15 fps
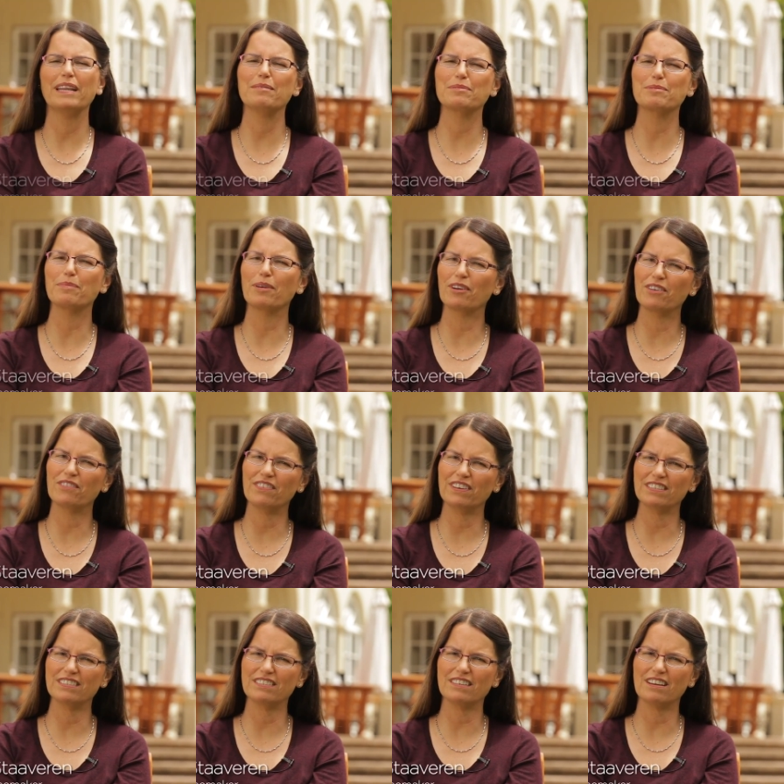name is Margo
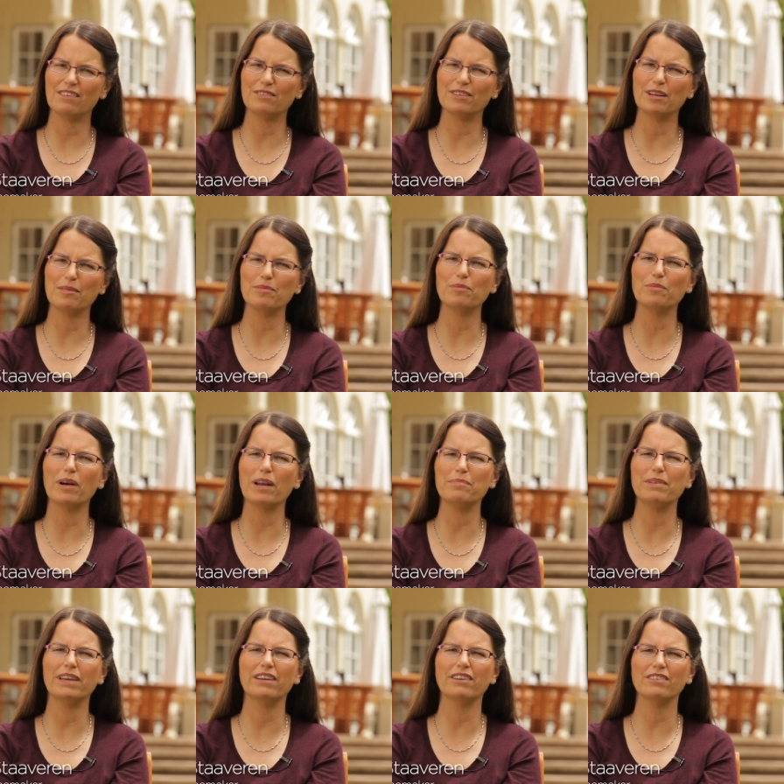Van Staaveren. I'm the
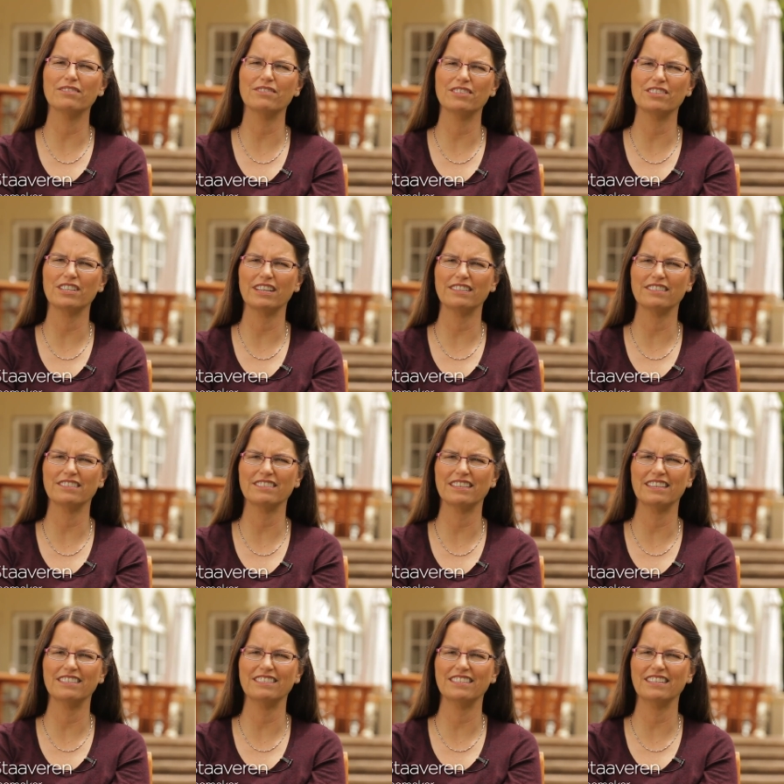winemaker for Chateau
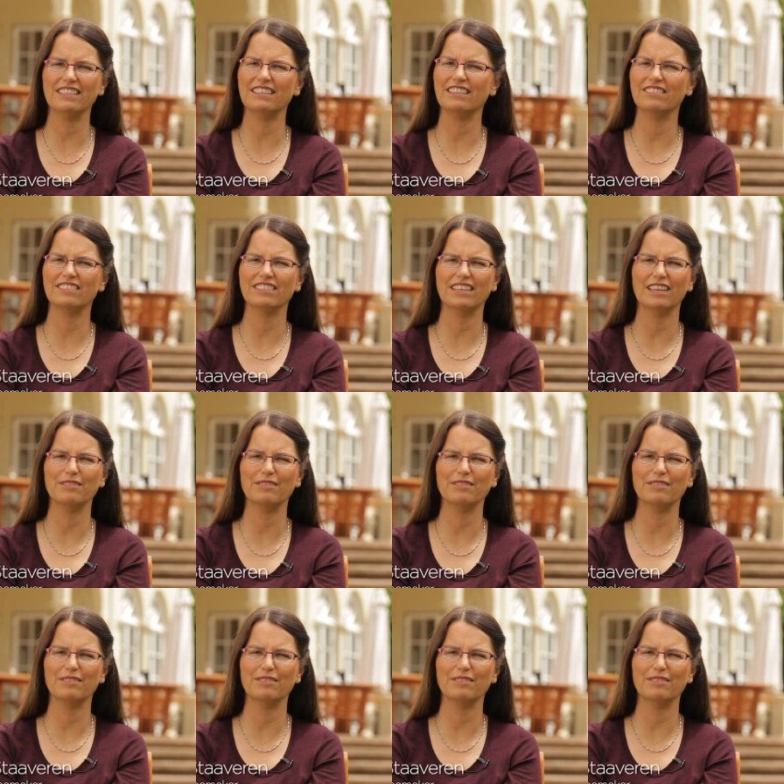St. Jean here in